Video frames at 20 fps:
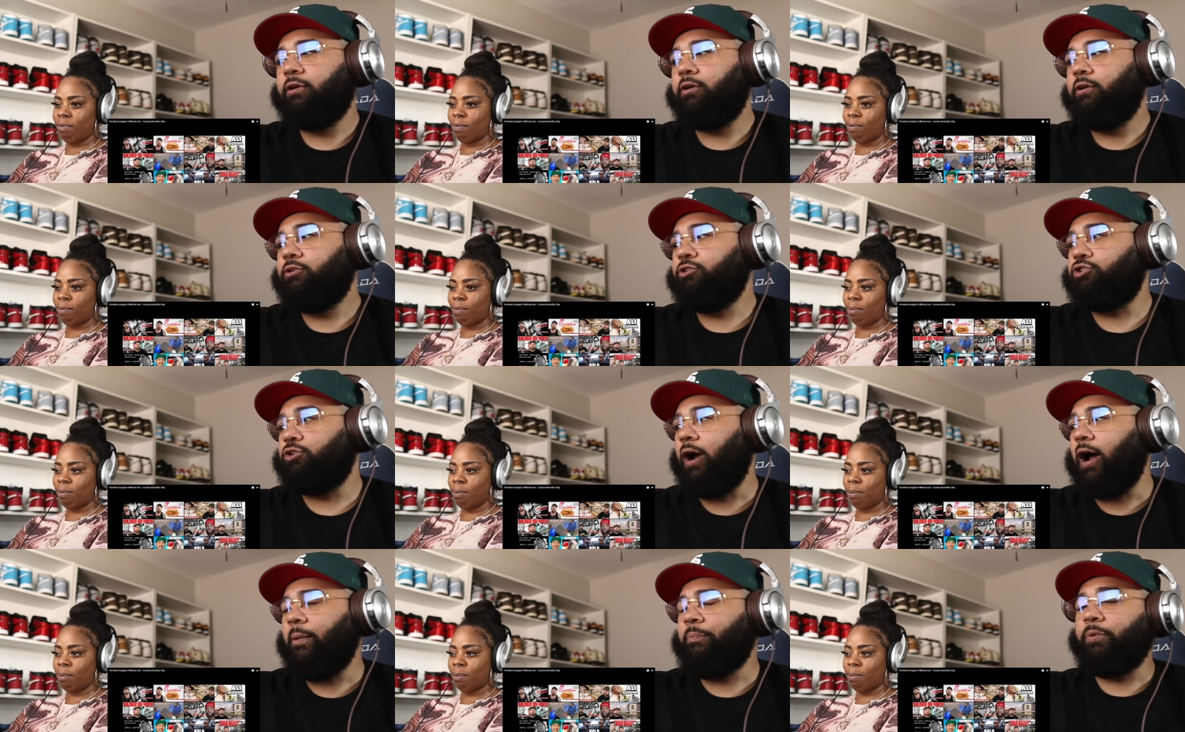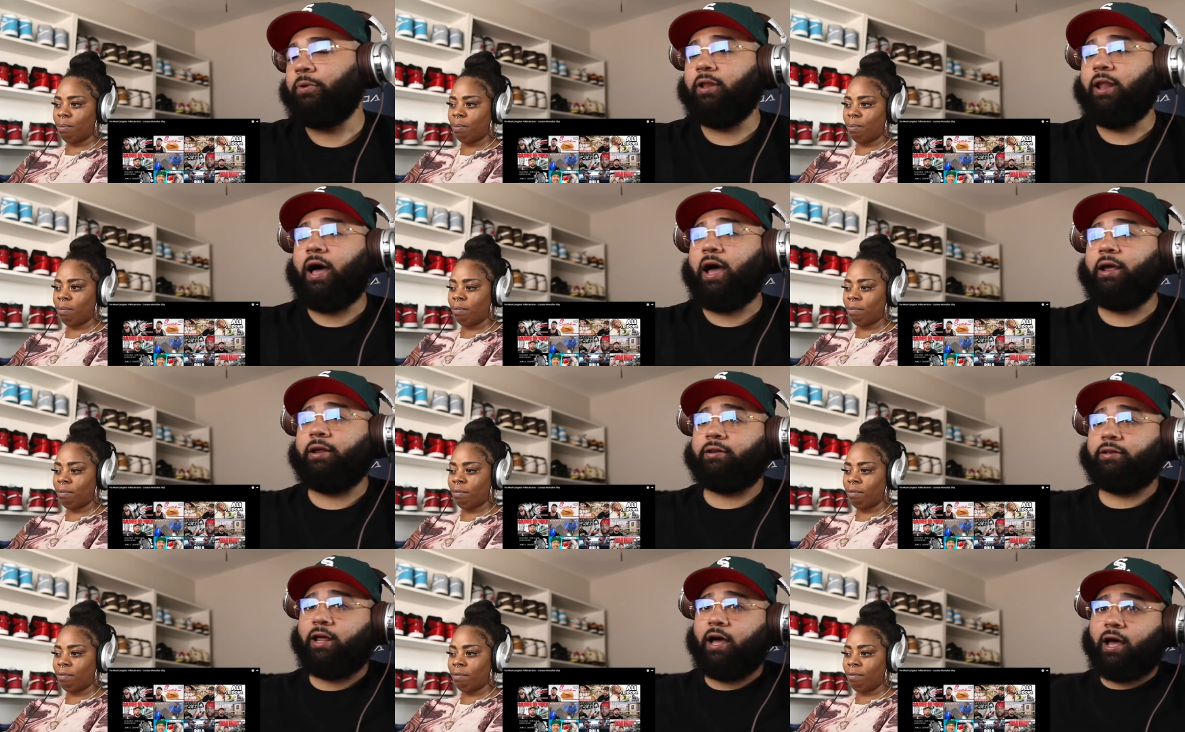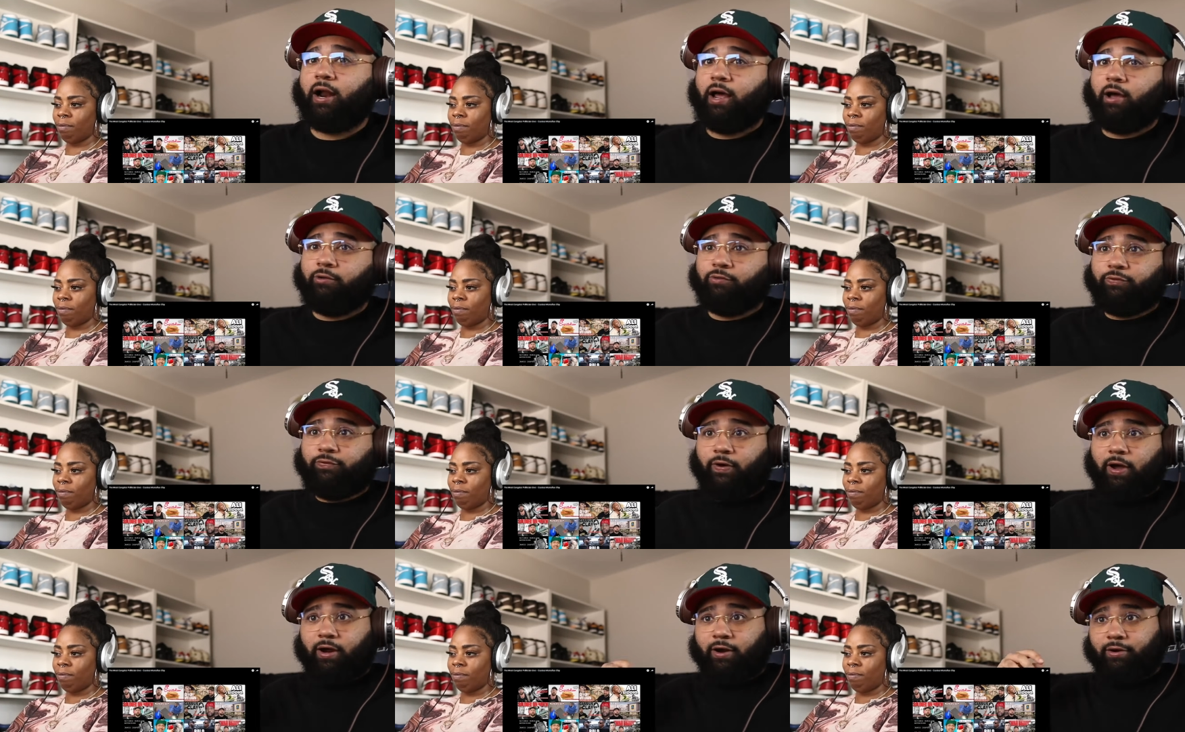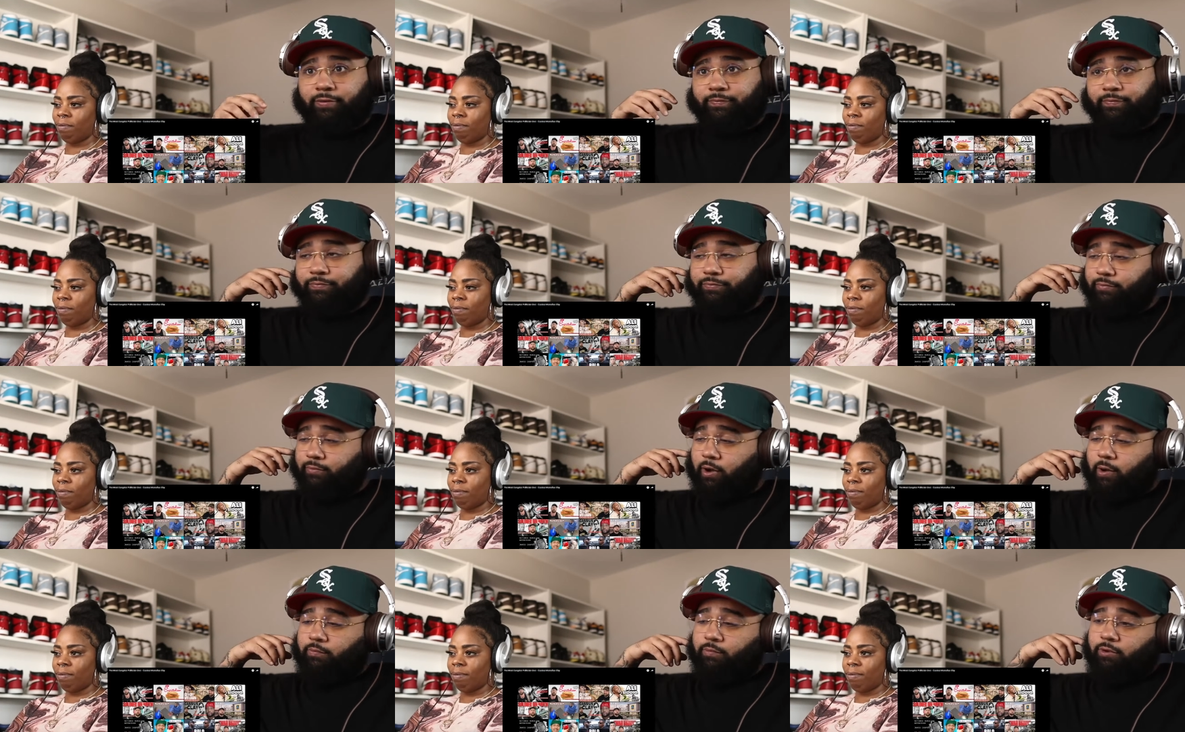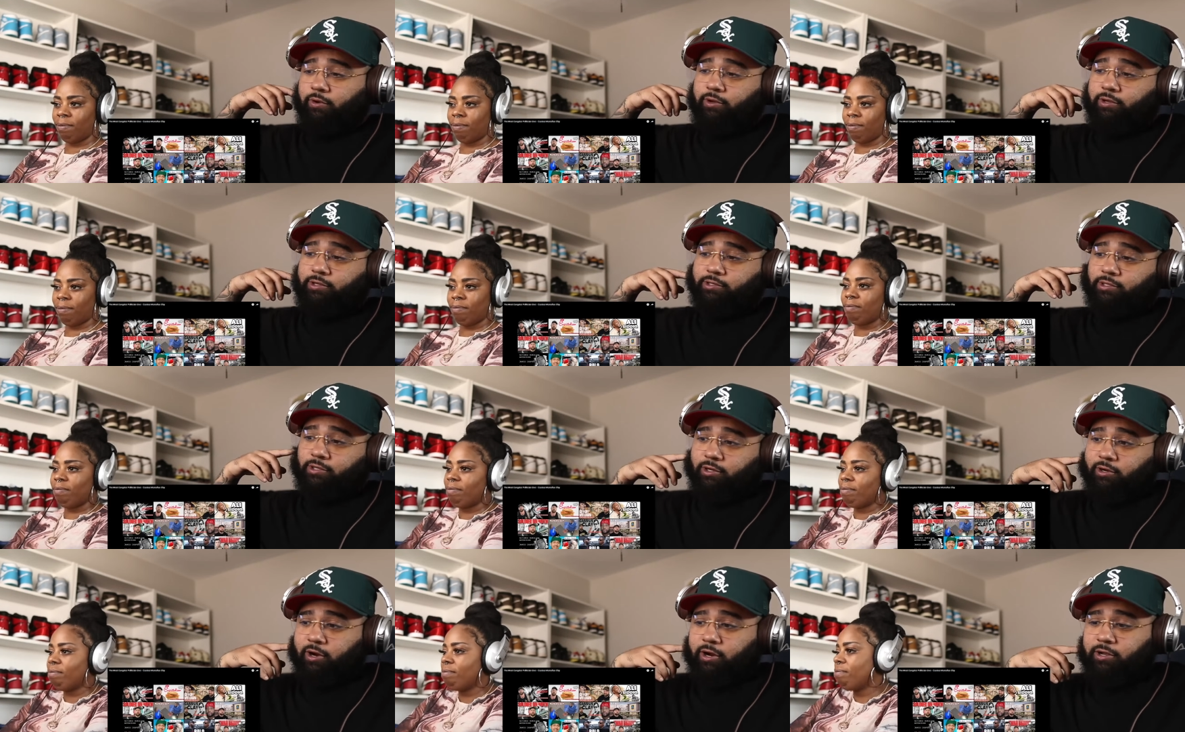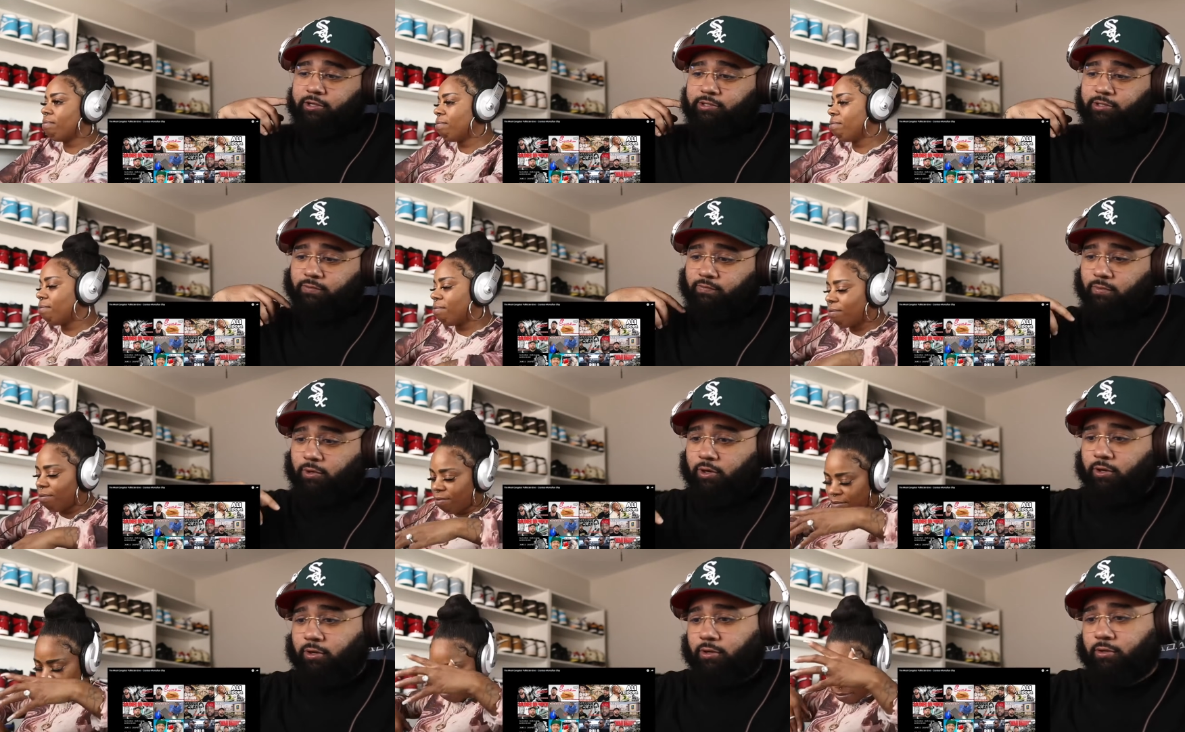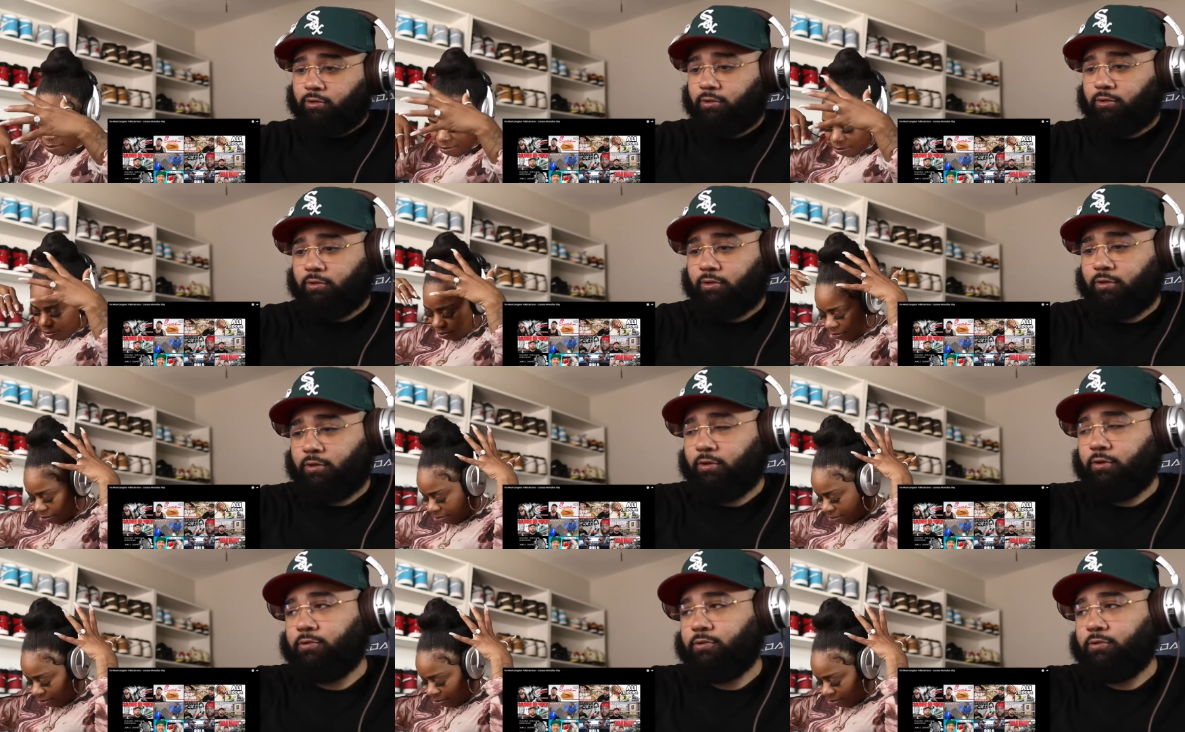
Speaker 1: Drop a like. Nah, that was fire. My boy is a crazy boy. You know what I'm